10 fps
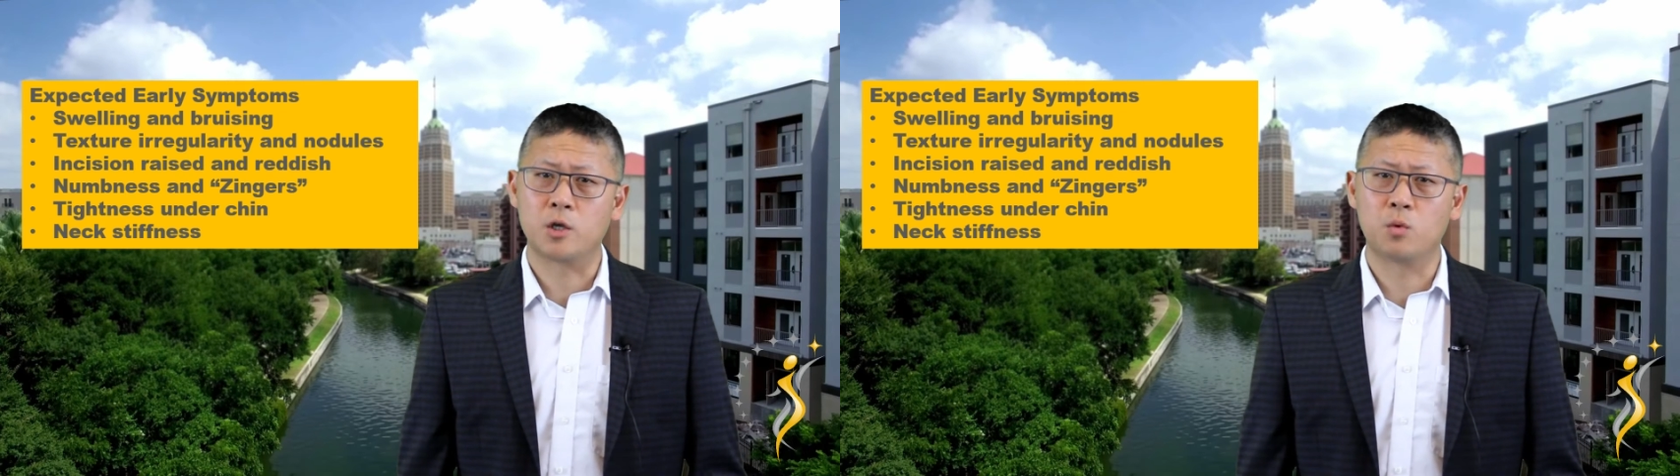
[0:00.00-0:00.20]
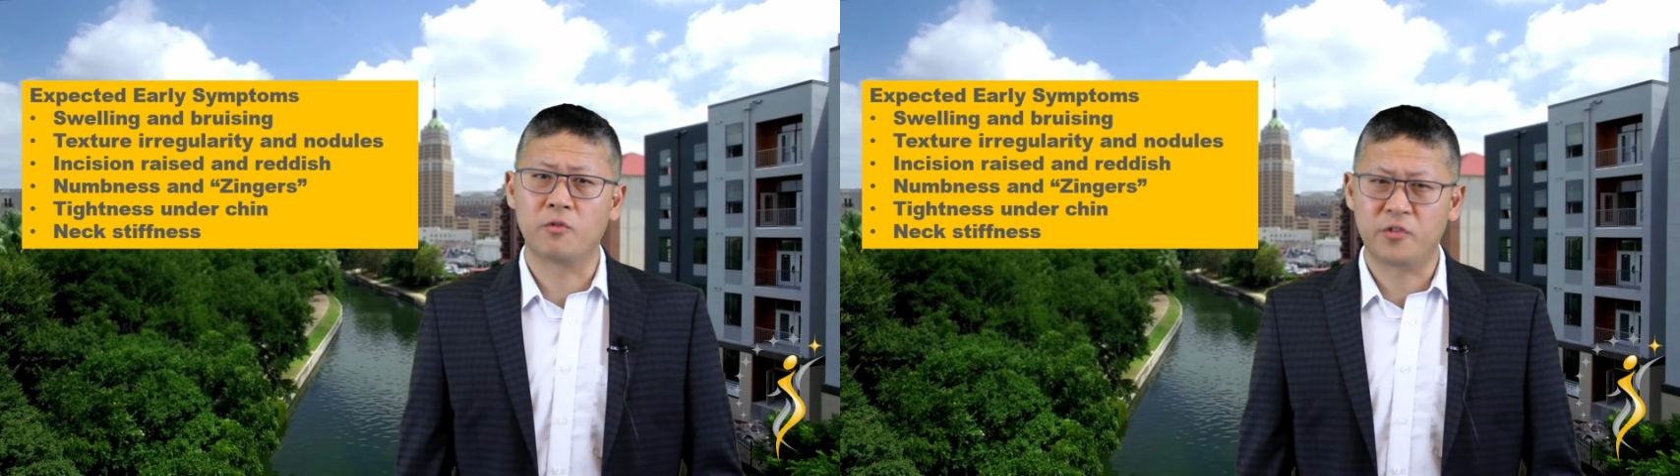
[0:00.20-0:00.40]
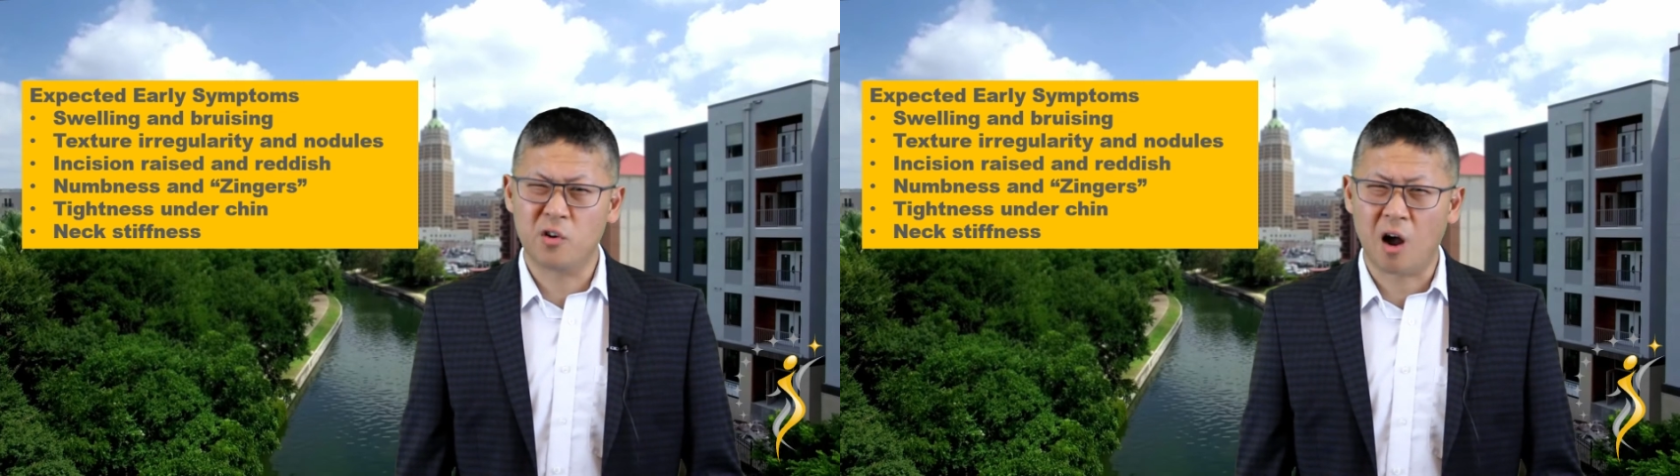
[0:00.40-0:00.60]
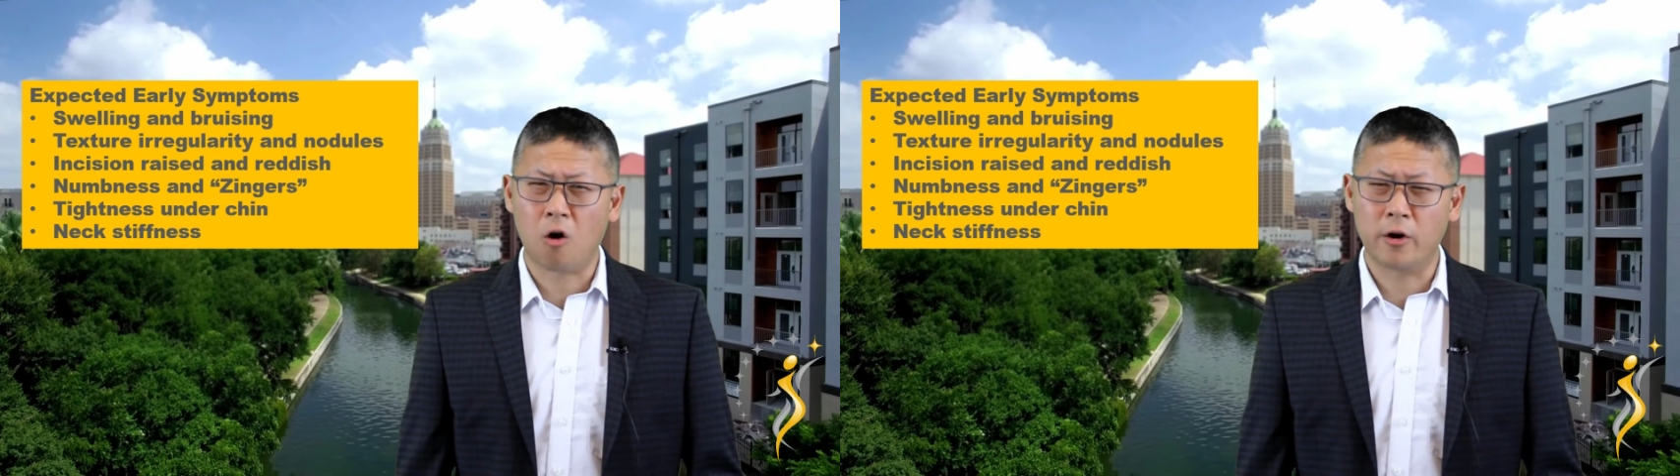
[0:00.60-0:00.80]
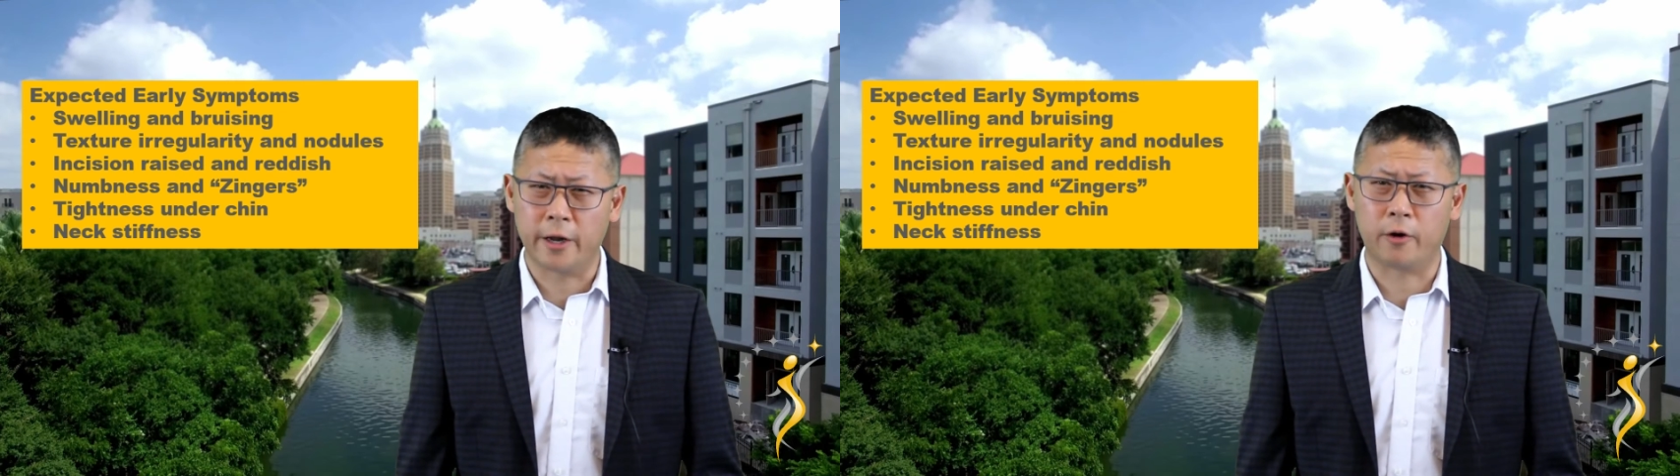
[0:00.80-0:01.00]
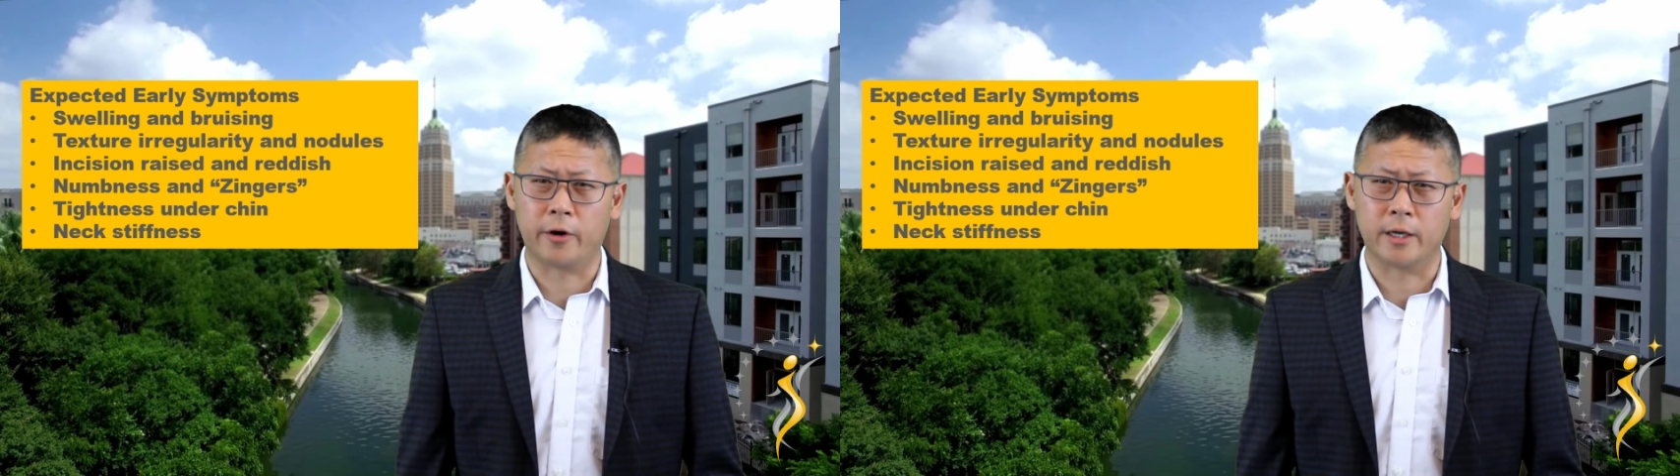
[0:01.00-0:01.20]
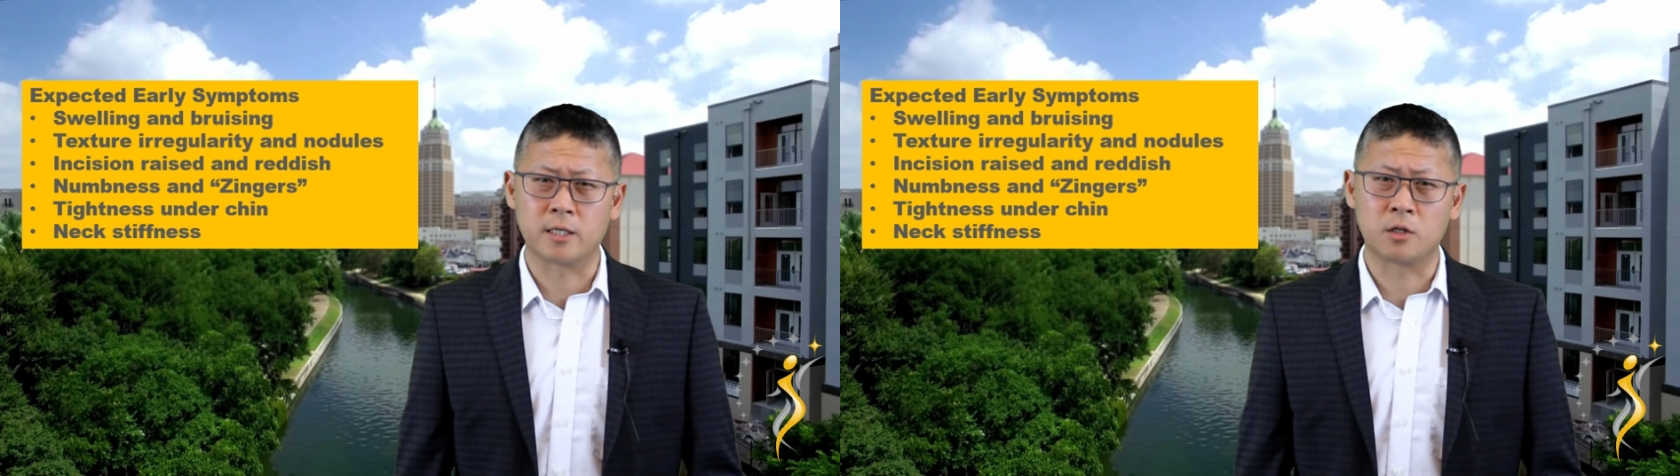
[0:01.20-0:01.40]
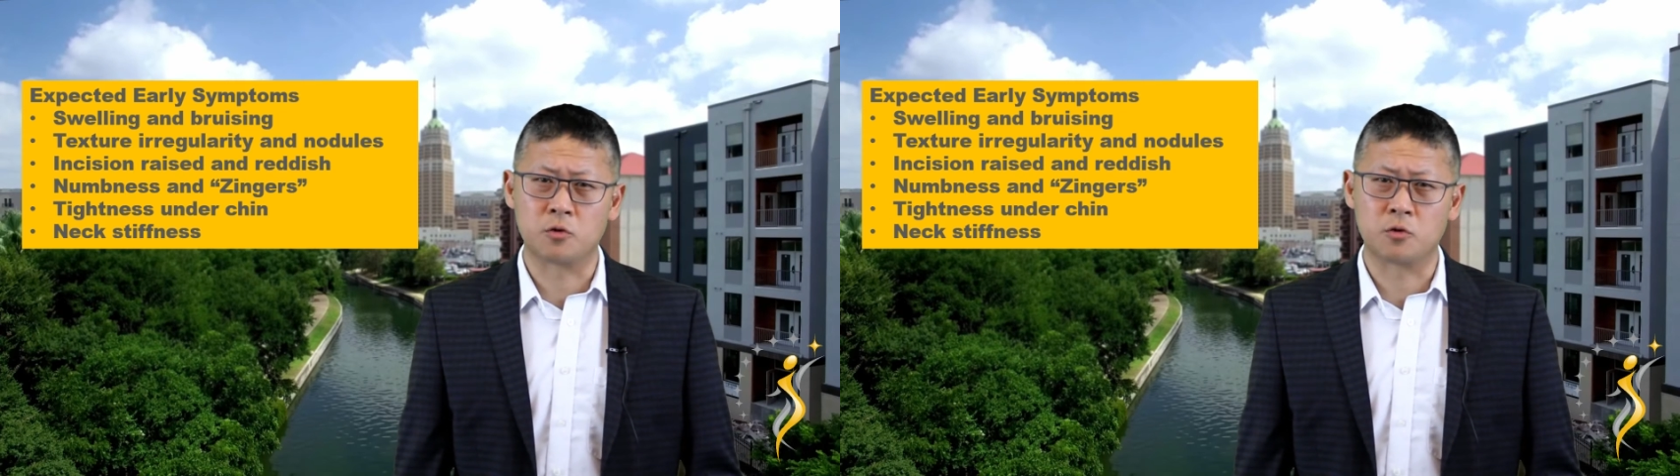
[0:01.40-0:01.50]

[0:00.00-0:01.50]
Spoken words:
you will feel hard areas under